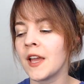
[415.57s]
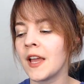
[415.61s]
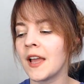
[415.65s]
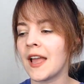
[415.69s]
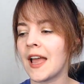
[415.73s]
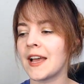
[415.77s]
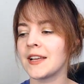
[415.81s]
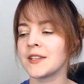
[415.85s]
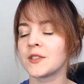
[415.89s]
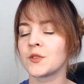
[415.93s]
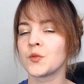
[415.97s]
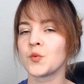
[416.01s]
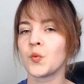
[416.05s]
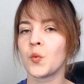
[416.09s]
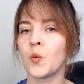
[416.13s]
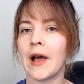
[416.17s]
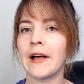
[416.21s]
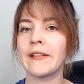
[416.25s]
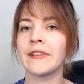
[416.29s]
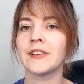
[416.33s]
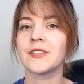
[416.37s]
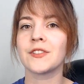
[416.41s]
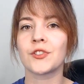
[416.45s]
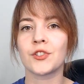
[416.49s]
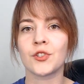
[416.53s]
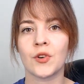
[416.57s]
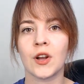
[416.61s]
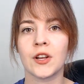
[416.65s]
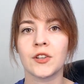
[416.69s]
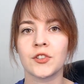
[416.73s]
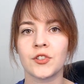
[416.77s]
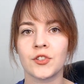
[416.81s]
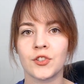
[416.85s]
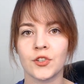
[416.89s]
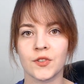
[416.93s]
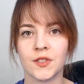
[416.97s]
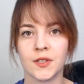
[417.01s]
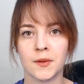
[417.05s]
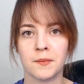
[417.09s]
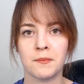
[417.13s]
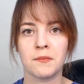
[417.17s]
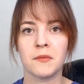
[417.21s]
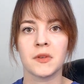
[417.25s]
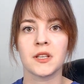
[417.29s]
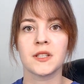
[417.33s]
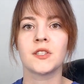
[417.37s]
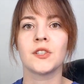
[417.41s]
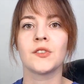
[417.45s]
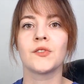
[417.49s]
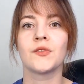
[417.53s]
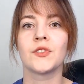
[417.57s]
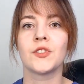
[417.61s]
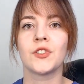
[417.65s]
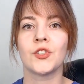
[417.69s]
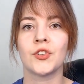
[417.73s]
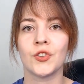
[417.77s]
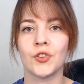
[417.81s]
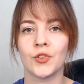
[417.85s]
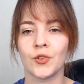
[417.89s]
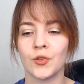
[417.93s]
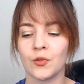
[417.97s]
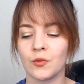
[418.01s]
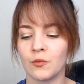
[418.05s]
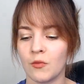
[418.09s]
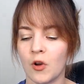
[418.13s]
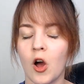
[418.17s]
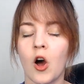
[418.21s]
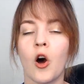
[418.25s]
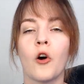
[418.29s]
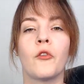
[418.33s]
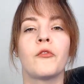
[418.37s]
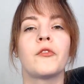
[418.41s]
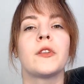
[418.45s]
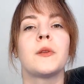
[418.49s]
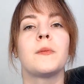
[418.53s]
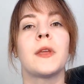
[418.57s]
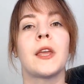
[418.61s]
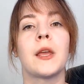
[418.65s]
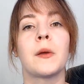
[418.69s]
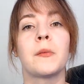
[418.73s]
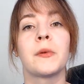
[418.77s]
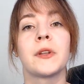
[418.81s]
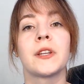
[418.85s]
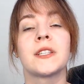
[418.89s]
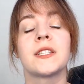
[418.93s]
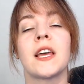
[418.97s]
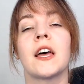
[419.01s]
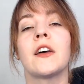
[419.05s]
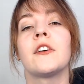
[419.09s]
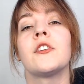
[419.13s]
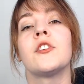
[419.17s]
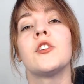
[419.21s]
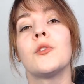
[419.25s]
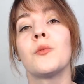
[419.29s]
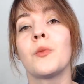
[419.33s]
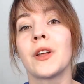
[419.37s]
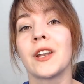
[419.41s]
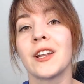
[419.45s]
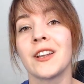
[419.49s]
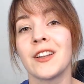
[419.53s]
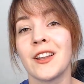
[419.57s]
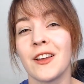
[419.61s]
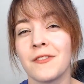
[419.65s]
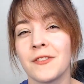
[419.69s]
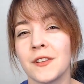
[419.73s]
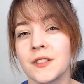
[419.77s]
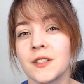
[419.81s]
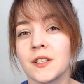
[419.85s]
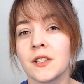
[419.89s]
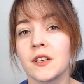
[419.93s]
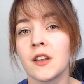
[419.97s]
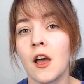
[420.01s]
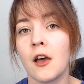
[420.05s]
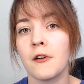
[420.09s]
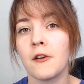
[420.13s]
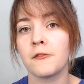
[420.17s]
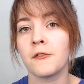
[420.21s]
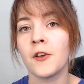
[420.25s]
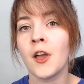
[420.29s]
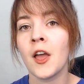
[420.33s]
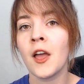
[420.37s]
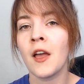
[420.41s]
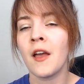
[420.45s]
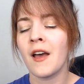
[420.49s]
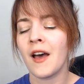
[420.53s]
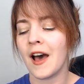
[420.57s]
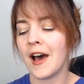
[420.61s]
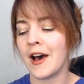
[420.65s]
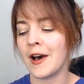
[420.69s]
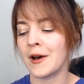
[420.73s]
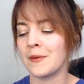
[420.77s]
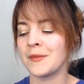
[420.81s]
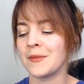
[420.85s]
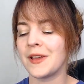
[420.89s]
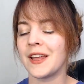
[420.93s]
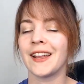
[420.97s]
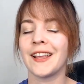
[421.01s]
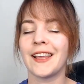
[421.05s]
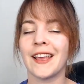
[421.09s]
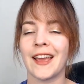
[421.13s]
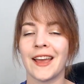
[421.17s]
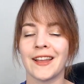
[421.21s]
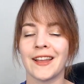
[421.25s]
as well as trust your submissive to hopefully be able to tell you when enough is enough. And again,